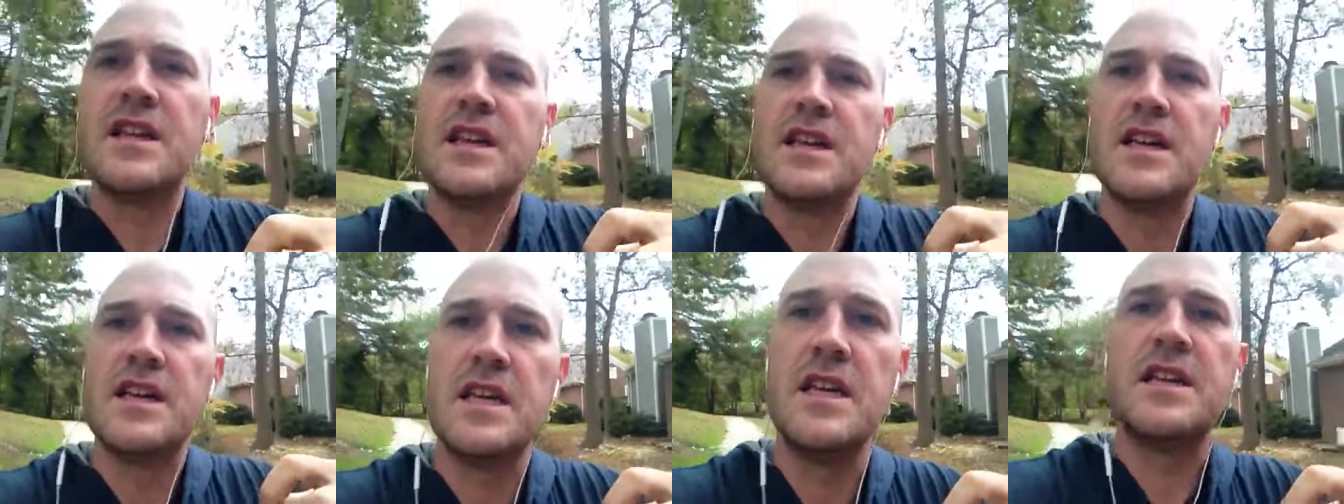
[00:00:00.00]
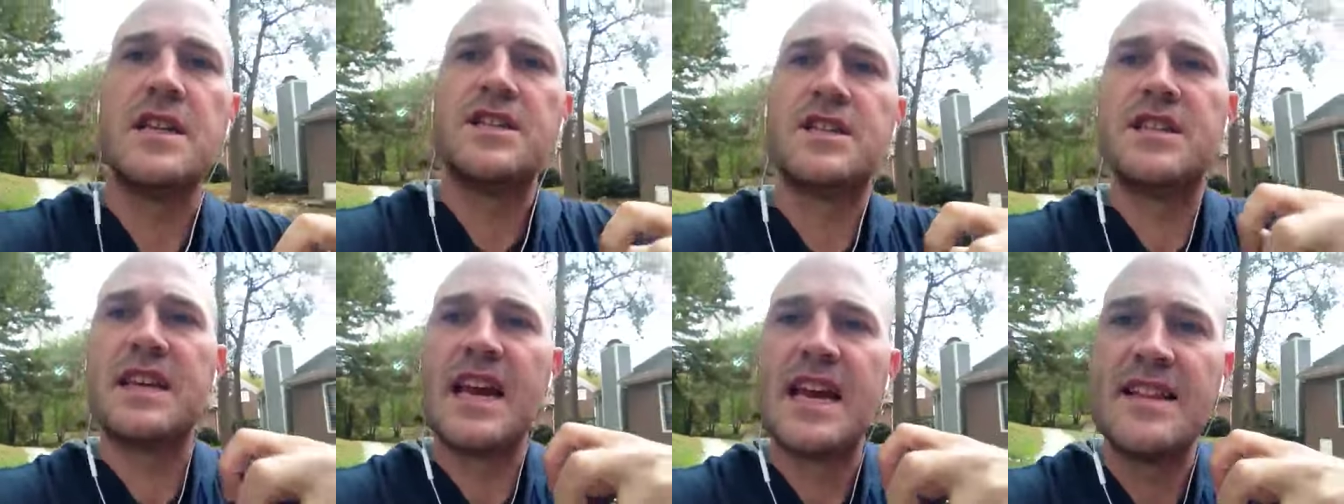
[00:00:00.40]

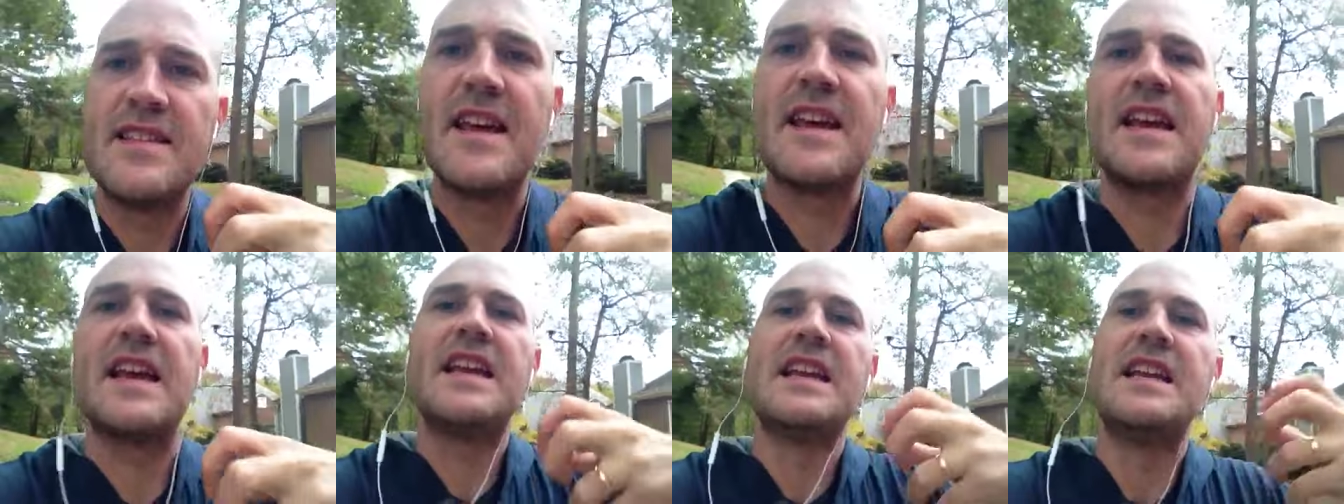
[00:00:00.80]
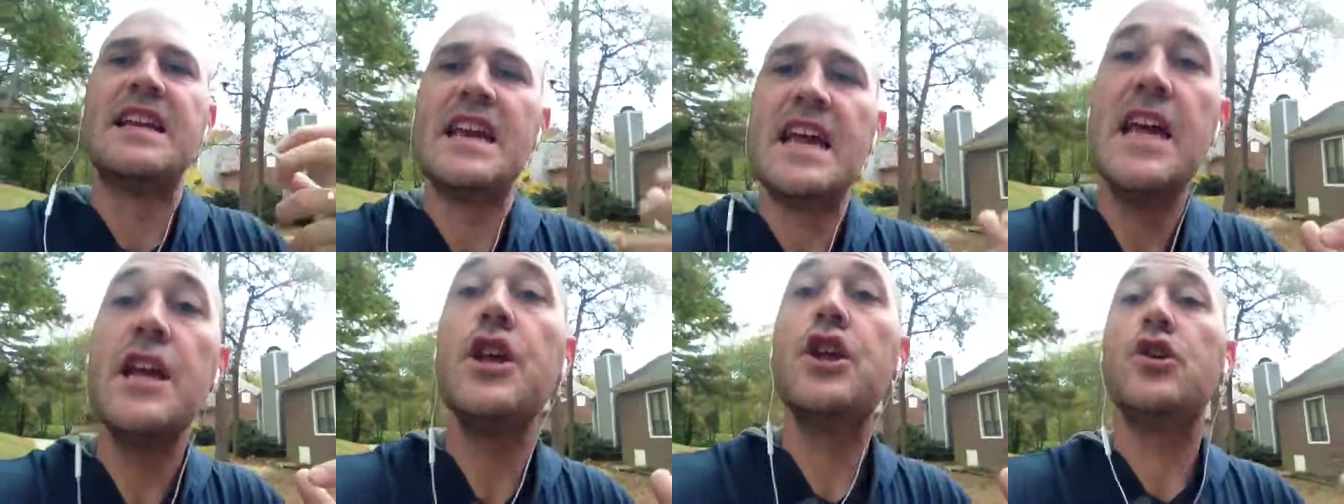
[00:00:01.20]
is saying that He
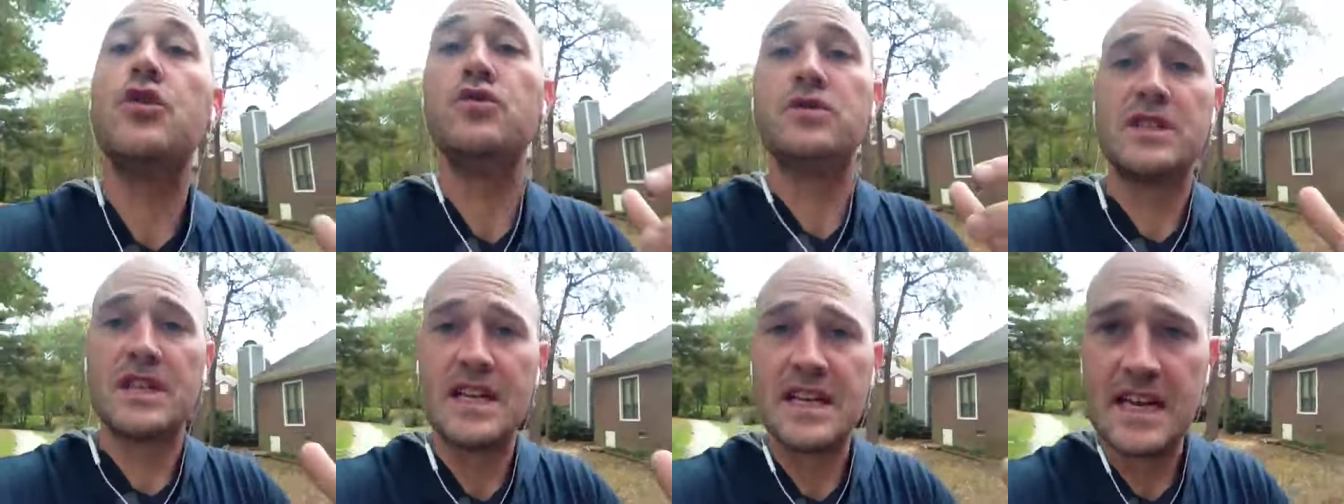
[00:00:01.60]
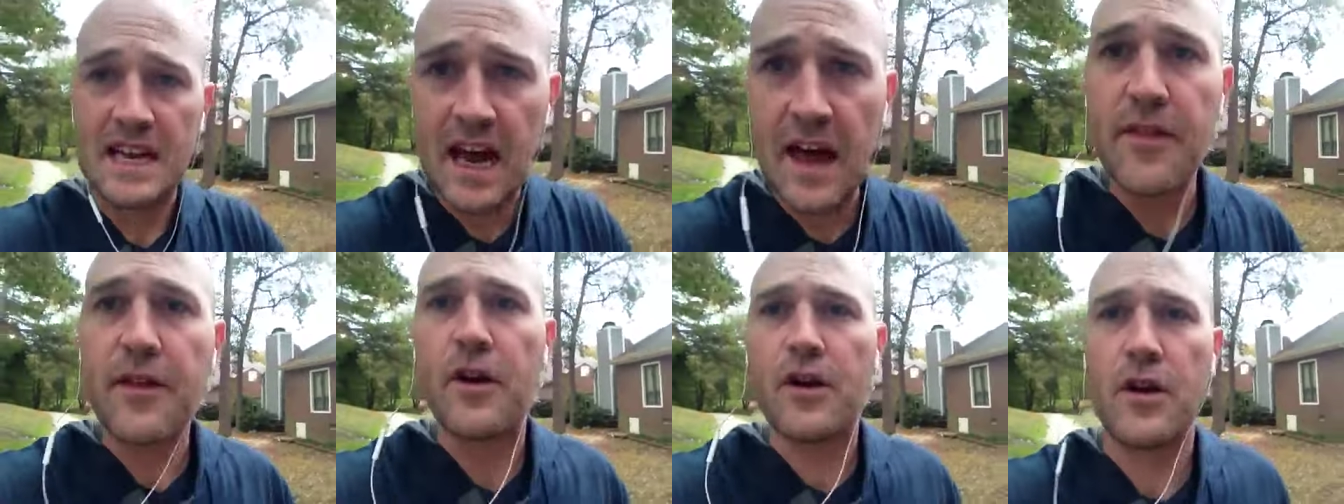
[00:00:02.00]
knit you
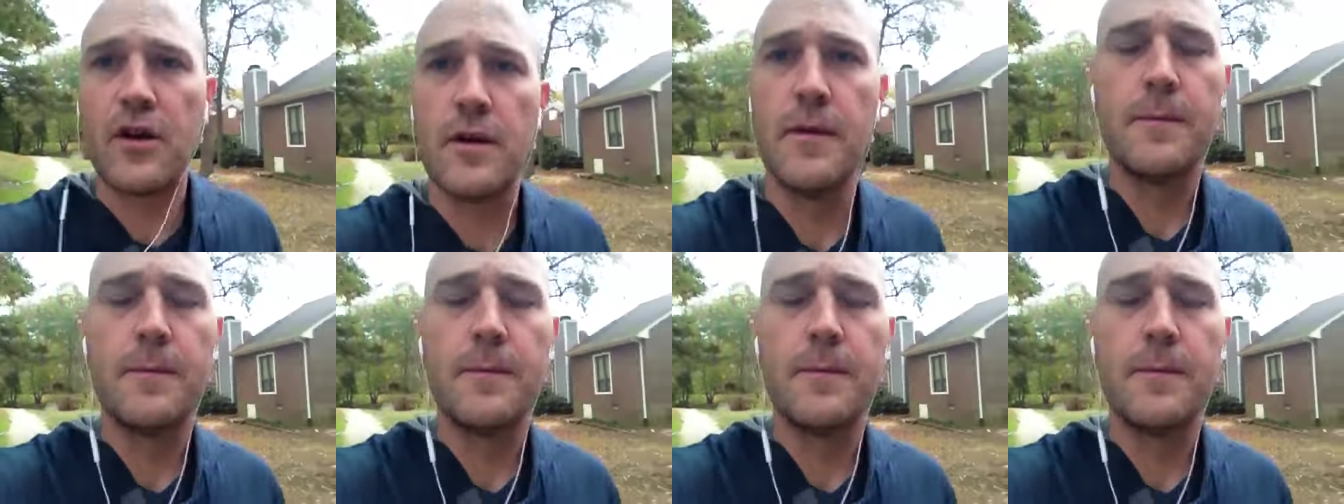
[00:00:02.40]
together,